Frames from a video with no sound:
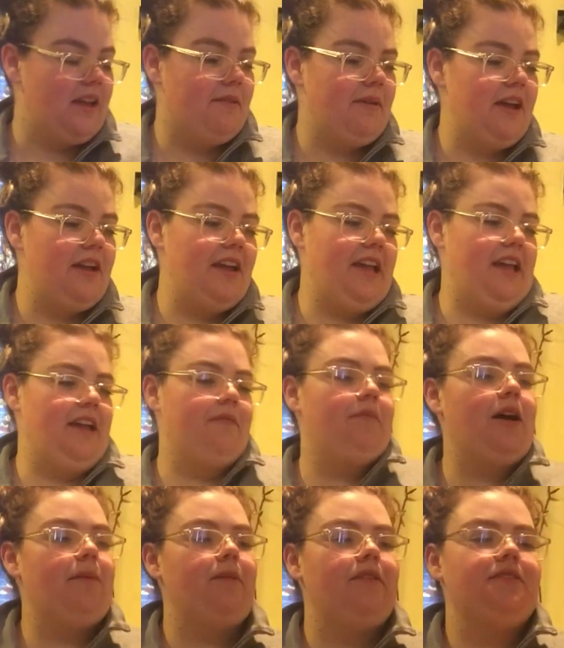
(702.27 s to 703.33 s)
My
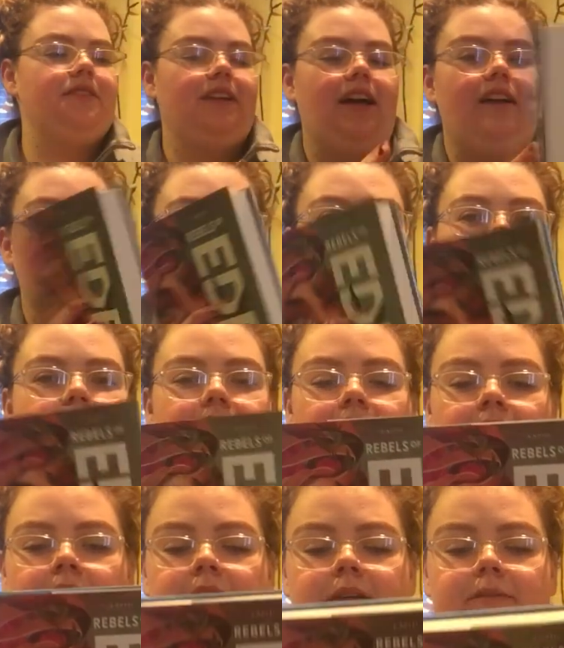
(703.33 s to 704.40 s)
mom also got me
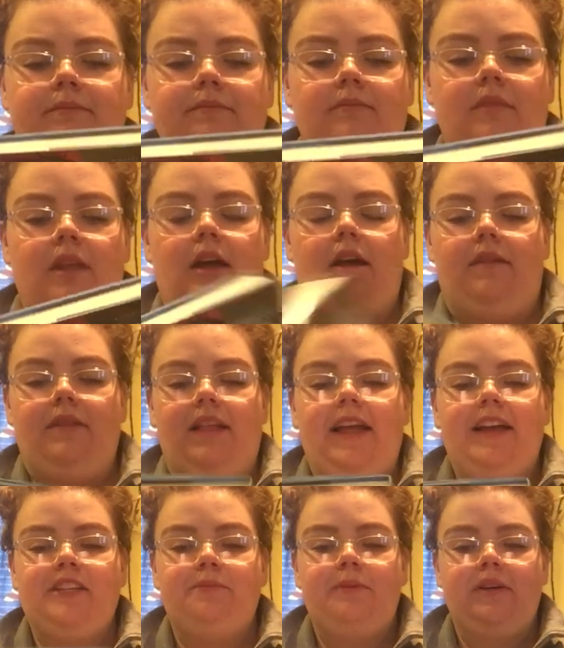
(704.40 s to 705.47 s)
the
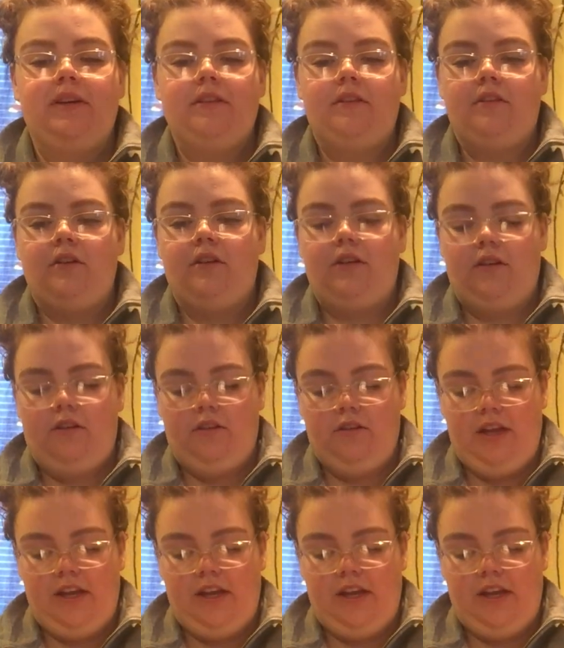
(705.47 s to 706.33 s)
last book in the